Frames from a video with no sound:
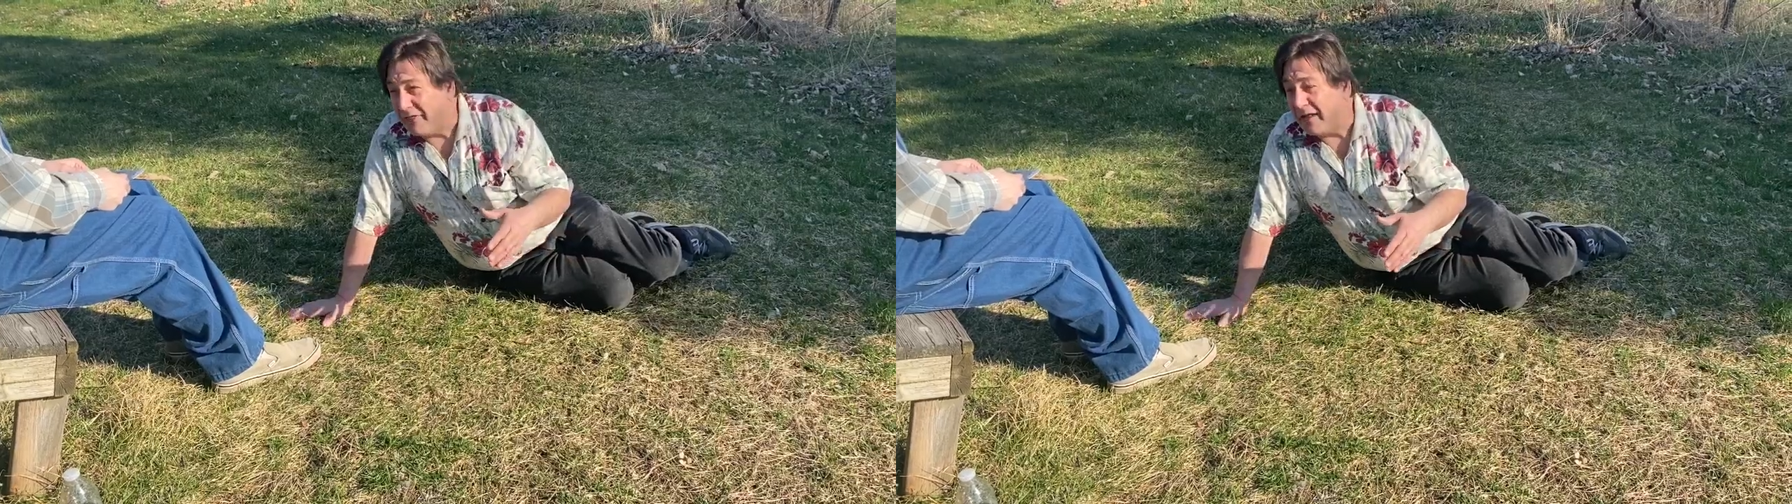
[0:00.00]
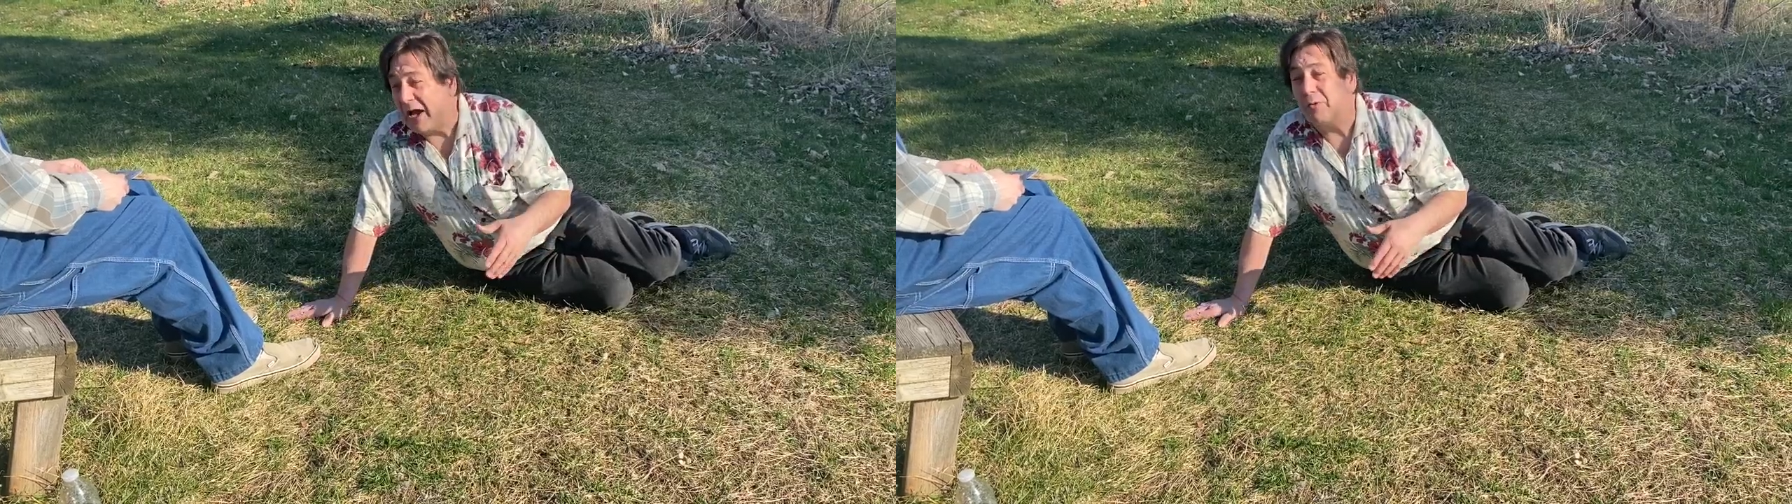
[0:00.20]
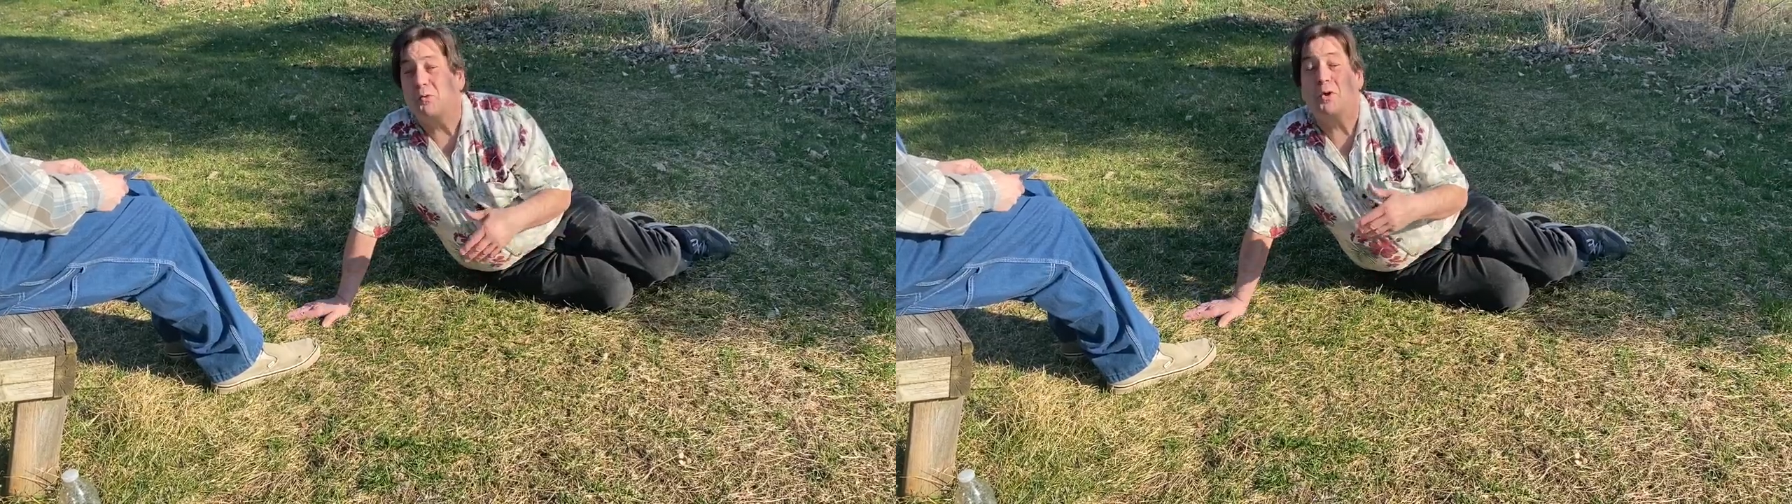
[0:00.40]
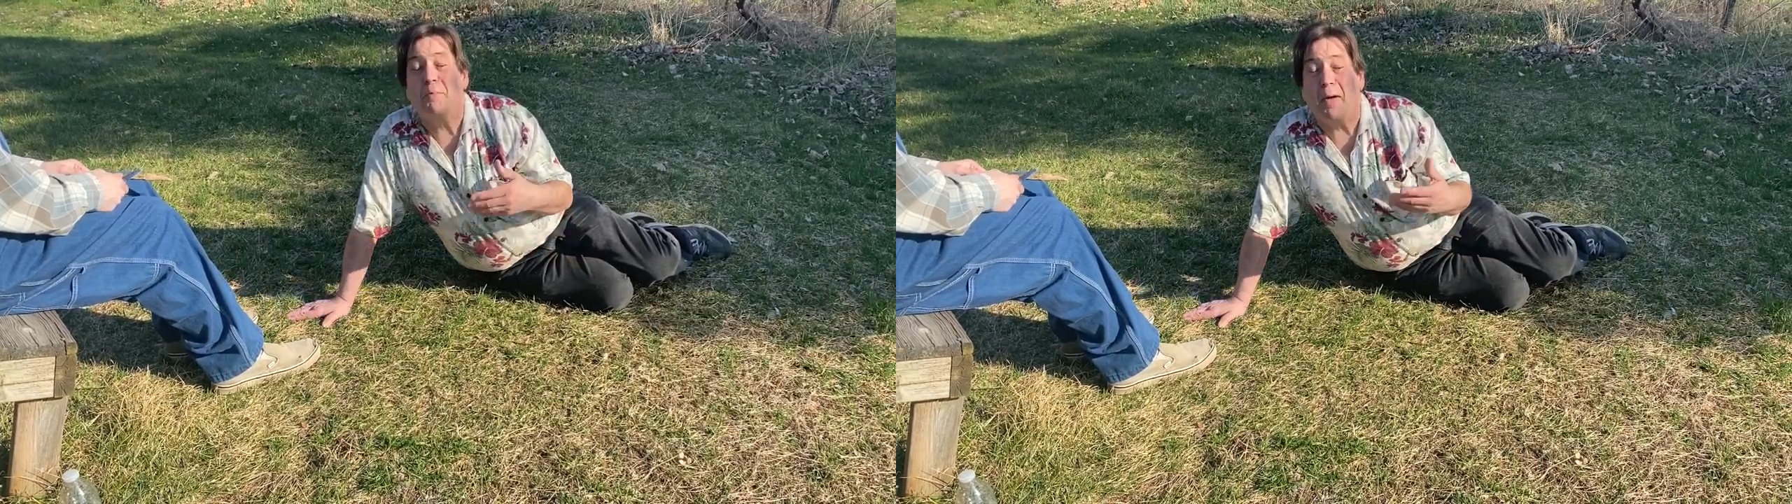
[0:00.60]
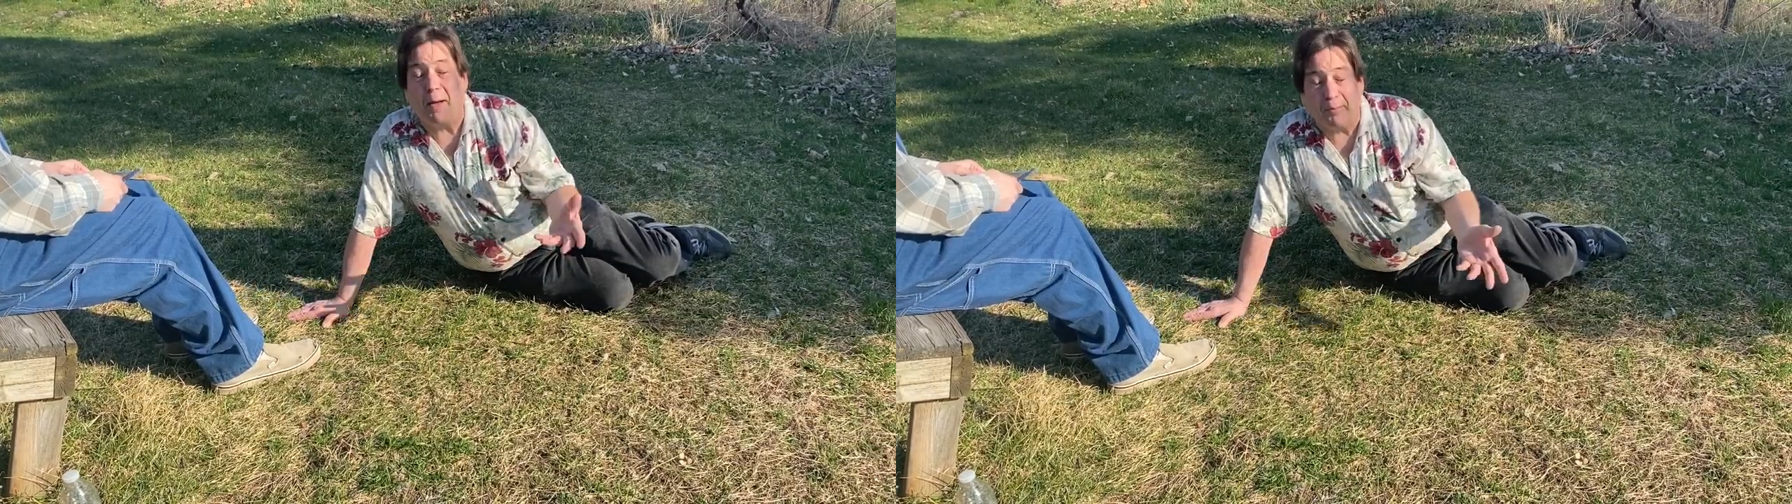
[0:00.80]
then I would
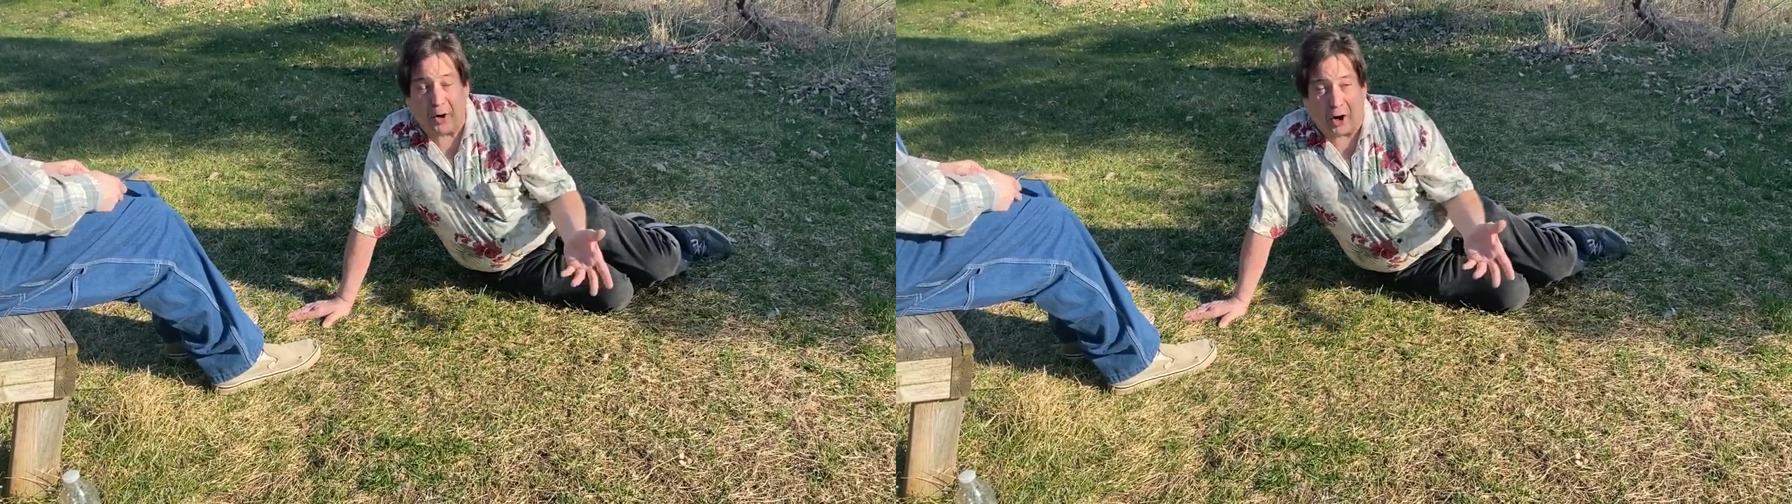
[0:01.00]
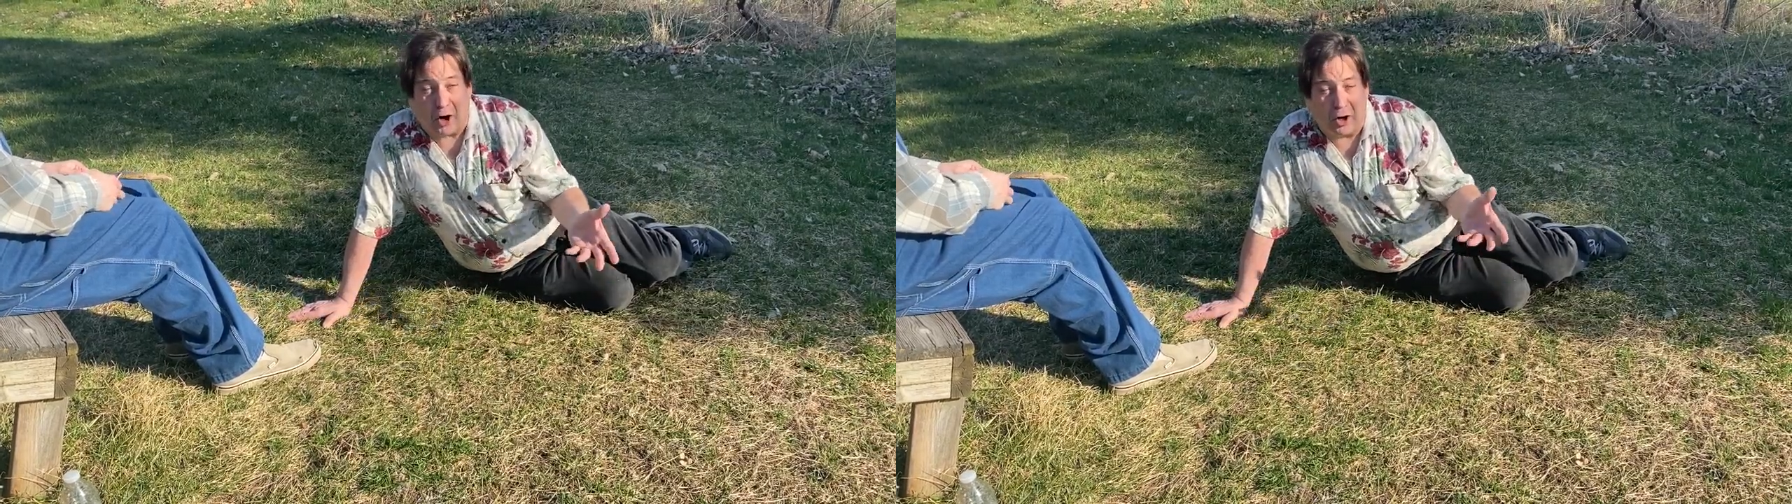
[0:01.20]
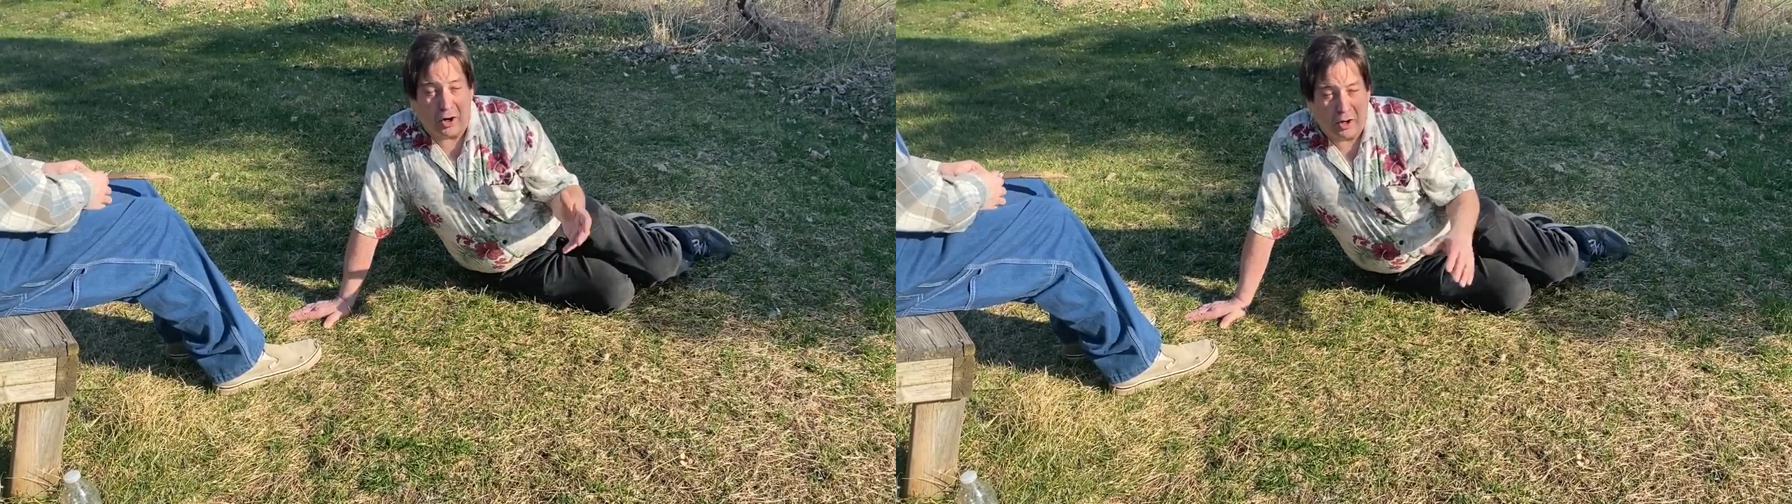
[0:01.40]
remember.